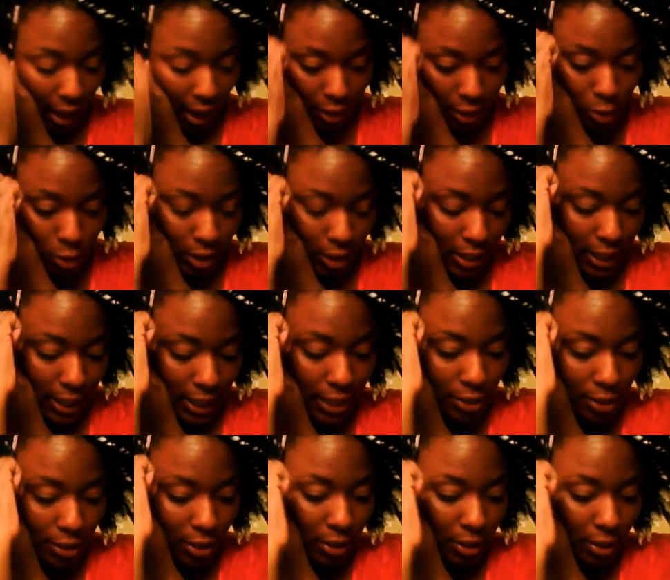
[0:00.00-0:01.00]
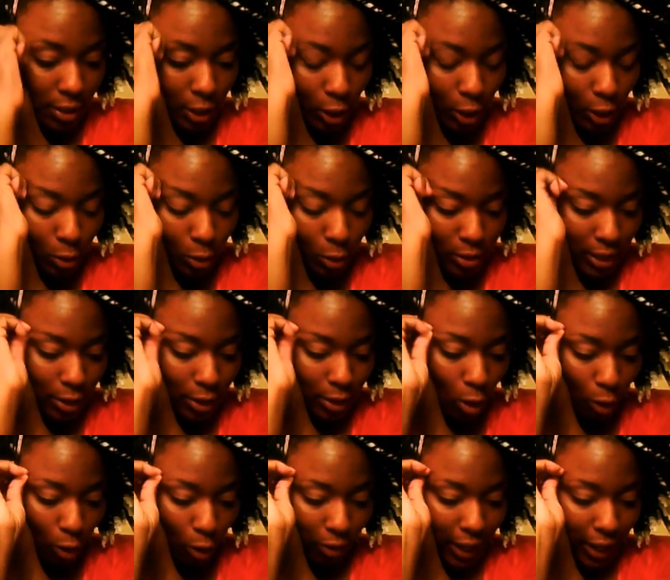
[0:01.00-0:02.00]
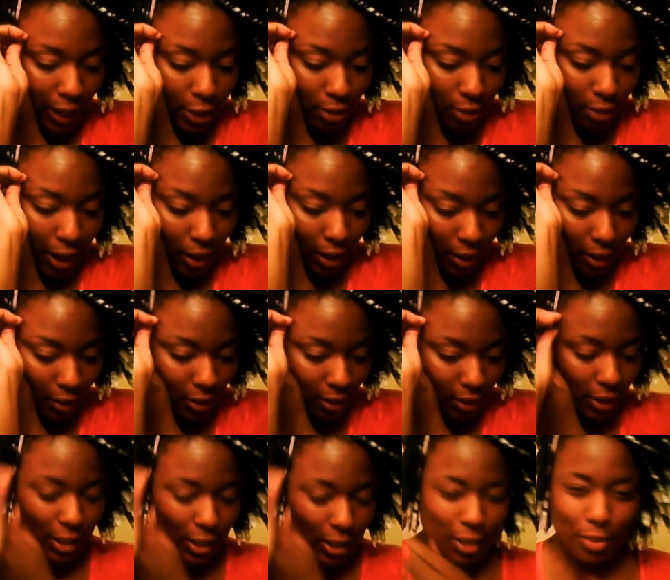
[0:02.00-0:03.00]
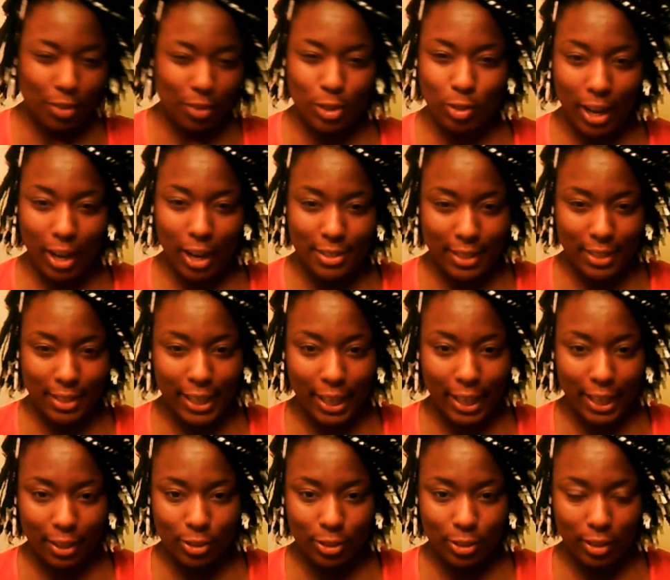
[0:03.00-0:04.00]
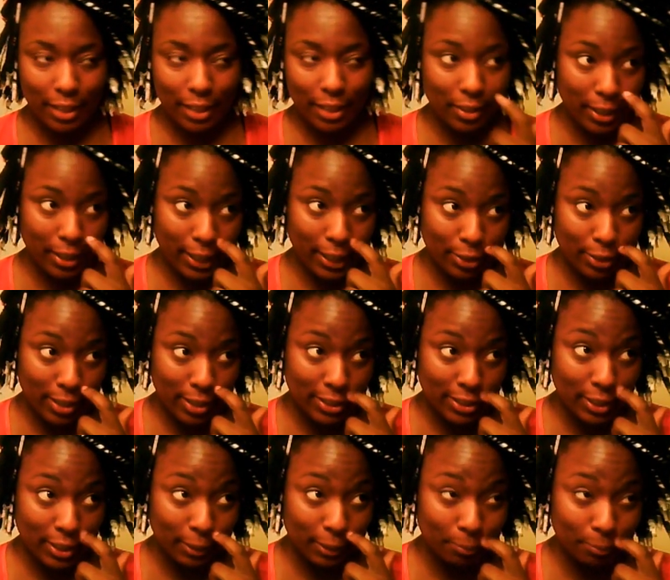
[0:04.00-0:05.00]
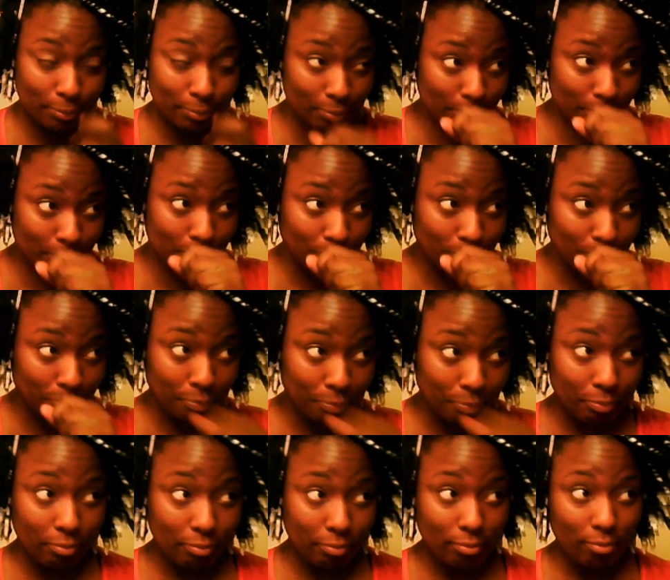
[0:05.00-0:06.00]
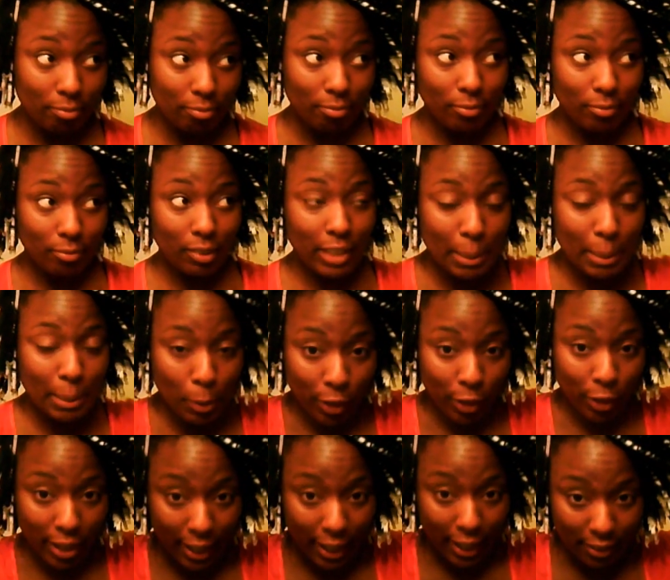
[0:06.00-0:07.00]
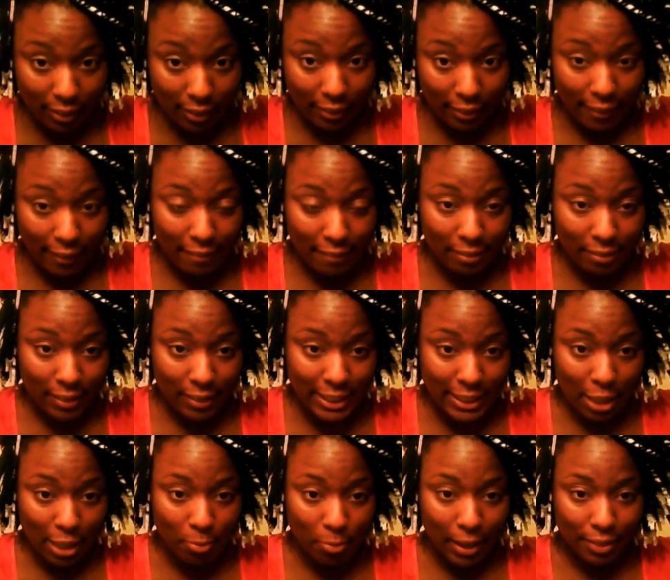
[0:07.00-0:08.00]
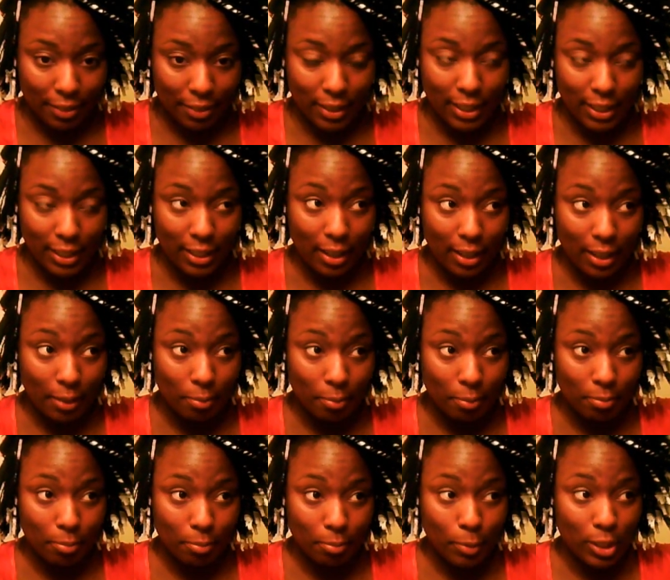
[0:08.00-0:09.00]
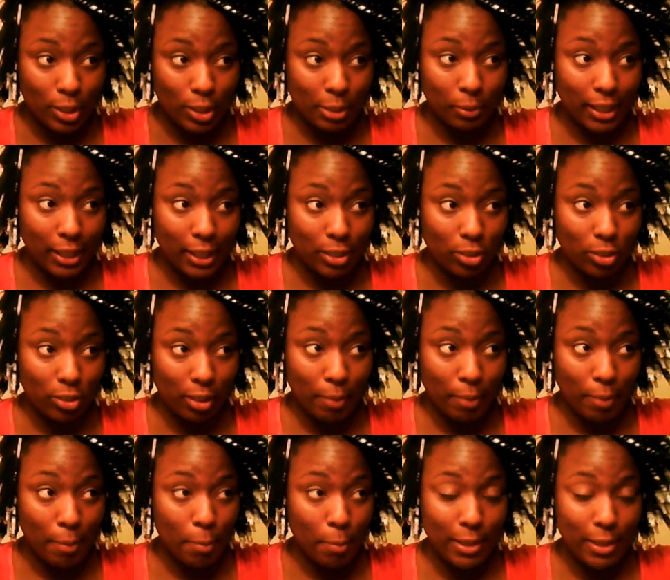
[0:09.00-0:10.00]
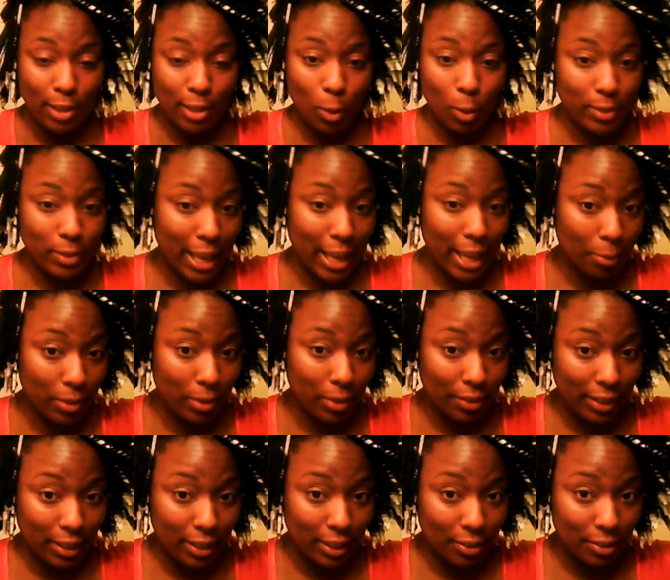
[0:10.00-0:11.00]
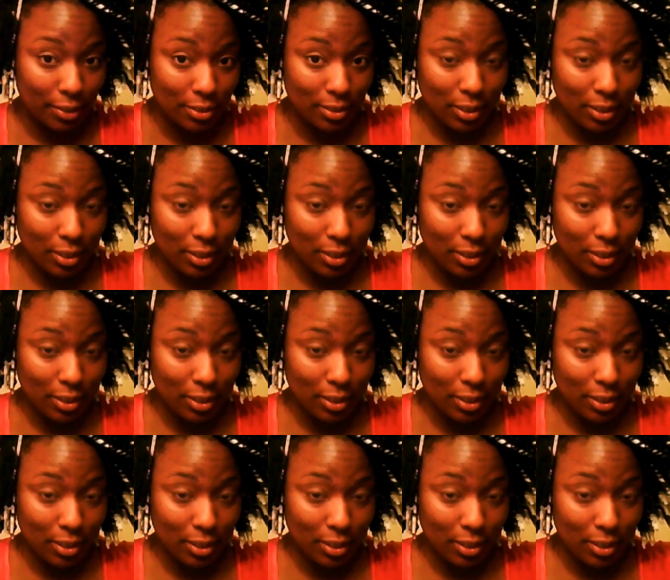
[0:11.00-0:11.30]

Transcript: you can either use an overhead dryer. You know those dryers at the hairdresser that come over your head? They sell them at the beauty supply store. My mom has always had one in the house,